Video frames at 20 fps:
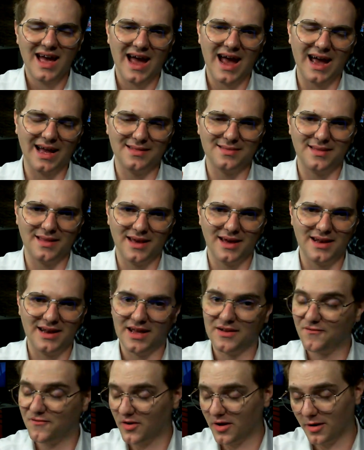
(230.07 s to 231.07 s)
and then
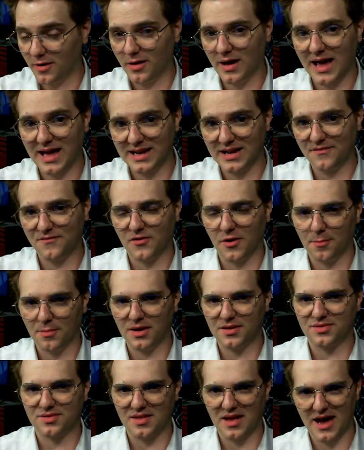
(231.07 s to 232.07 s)
if you, and if you
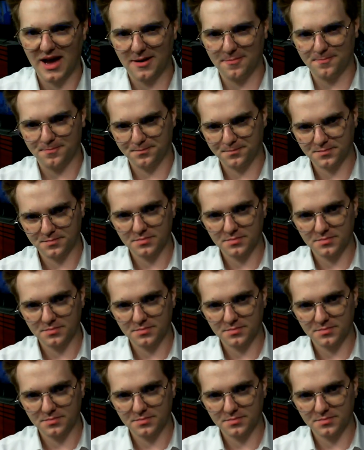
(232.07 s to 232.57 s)
missed that.